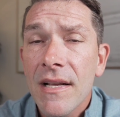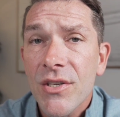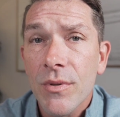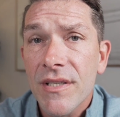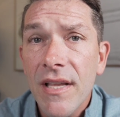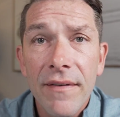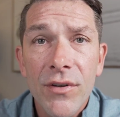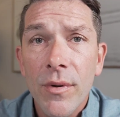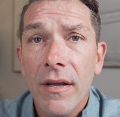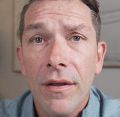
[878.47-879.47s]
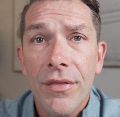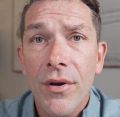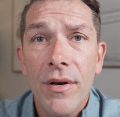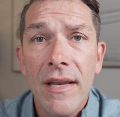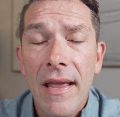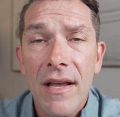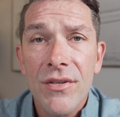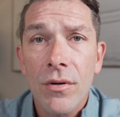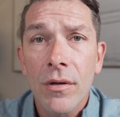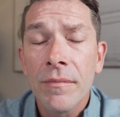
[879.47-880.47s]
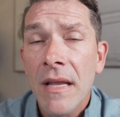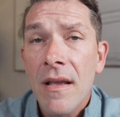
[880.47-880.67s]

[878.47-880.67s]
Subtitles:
So instead of doing a 30-day escrow,